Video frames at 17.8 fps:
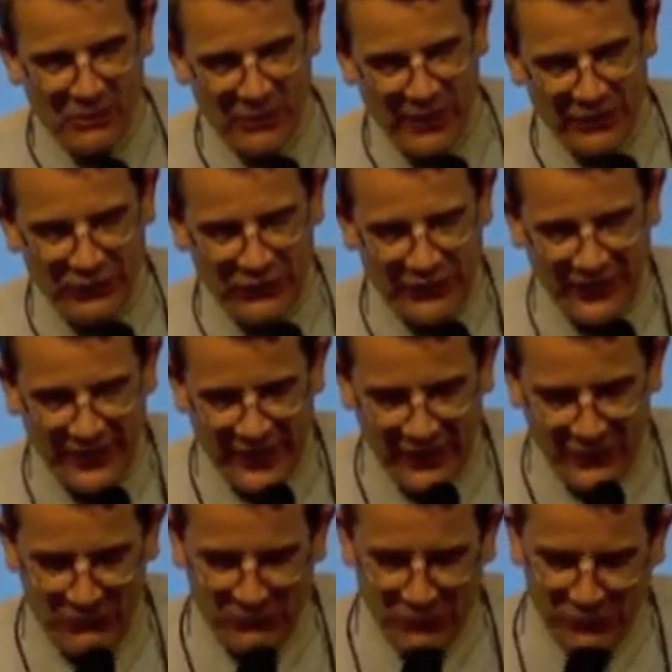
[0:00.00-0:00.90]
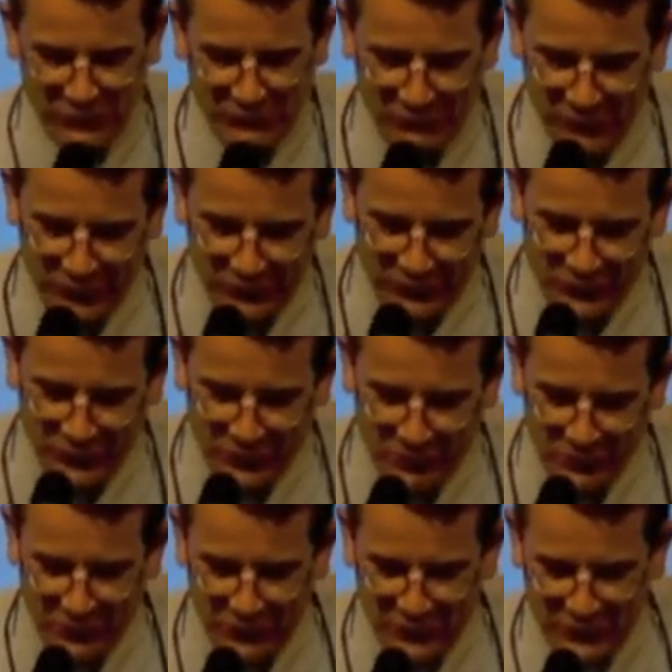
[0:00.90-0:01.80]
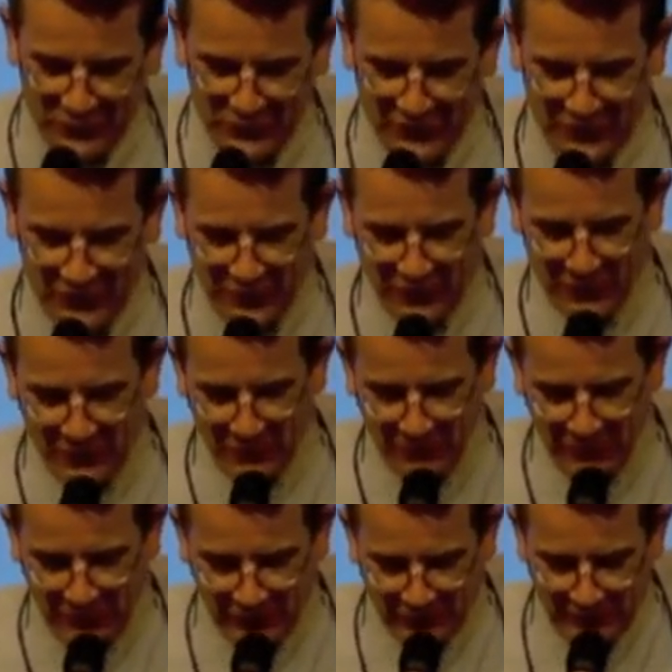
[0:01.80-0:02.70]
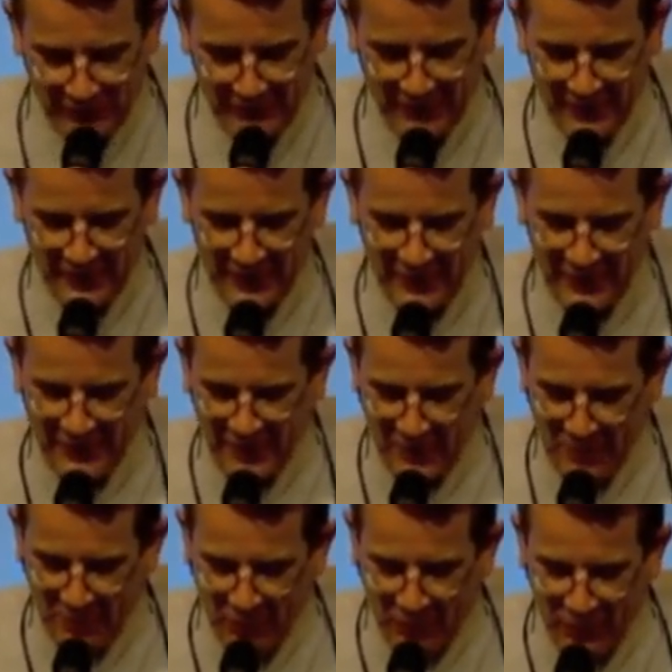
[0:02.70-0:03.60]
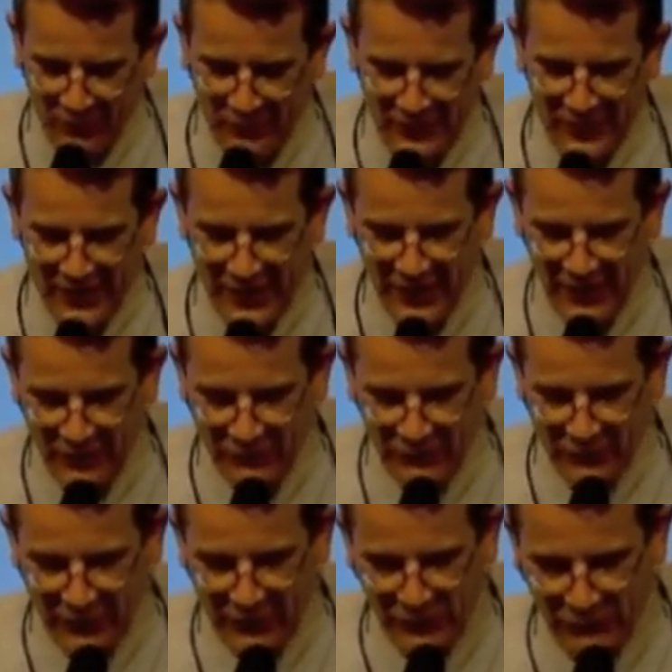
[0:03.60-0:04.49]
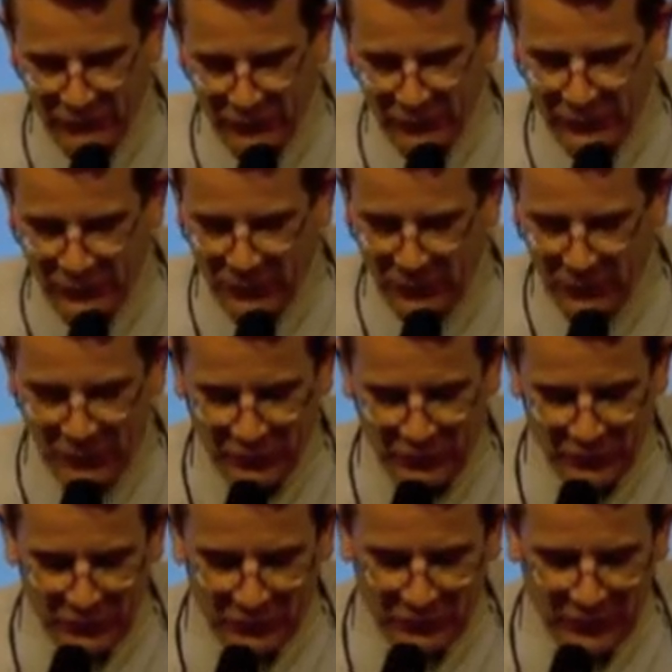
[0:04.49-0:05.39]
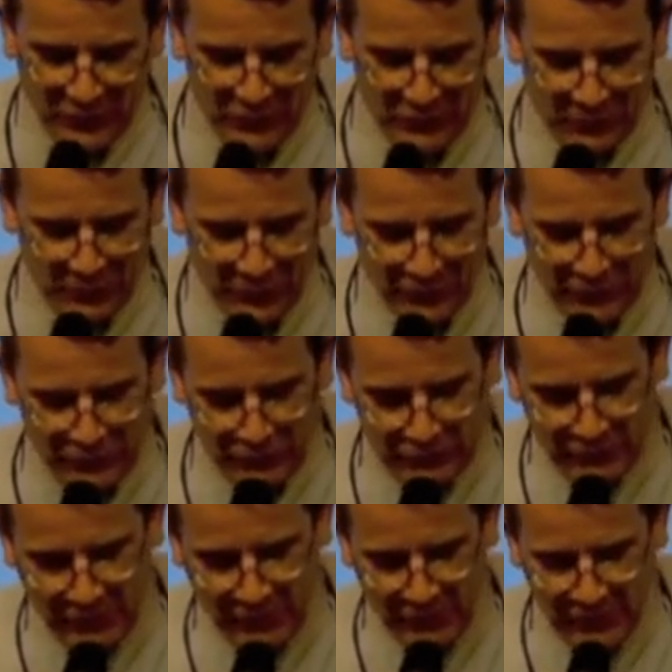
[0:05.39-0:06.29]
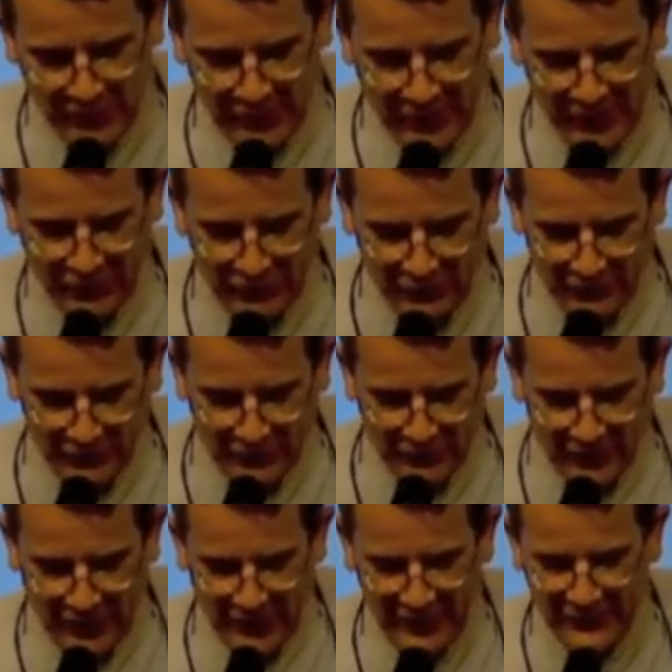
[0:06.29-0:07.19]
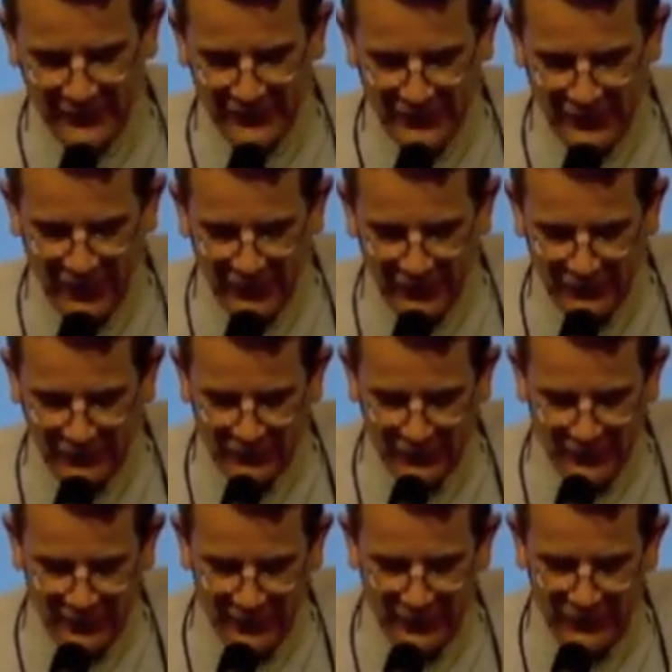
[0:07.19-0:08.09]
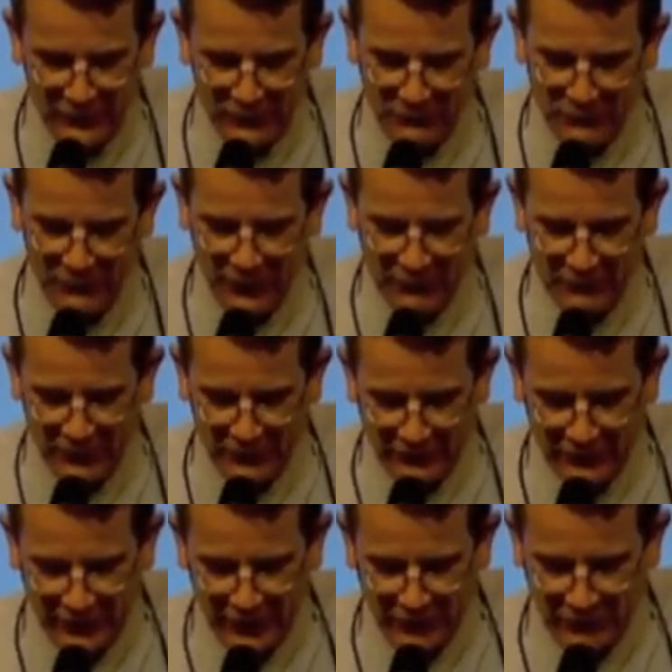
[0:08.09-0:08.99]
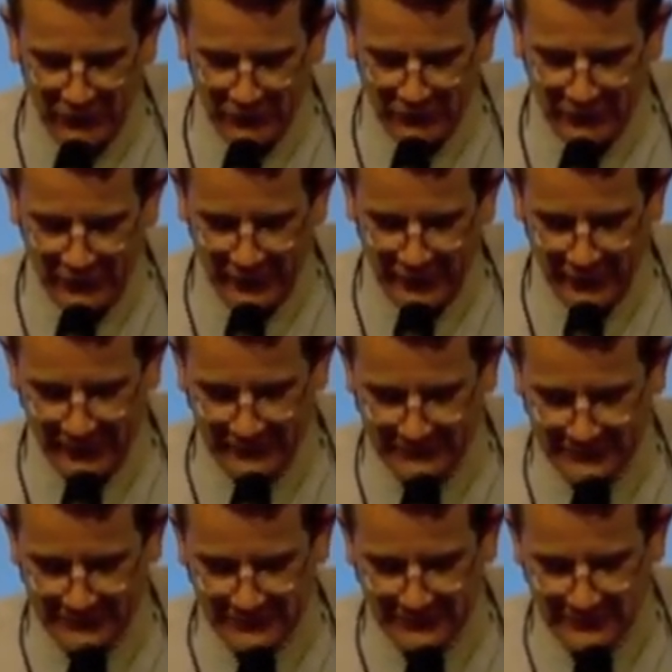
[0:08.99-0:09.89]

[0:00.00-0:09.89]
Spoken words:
When the day for the First Communion comes, Paul leaves his First Communion with much recollection and takes it very seriously.